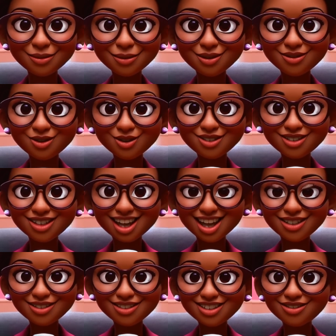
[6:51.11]
before the
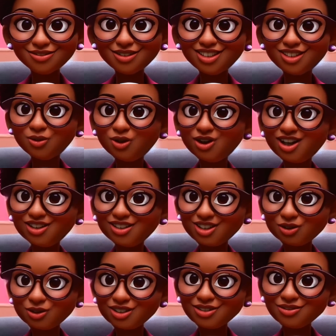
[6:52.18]
dust of this
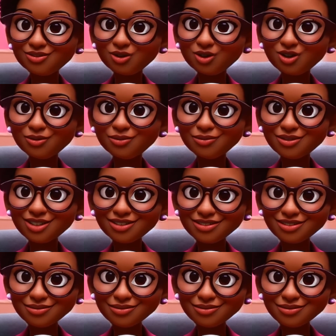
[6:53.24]
world was formed.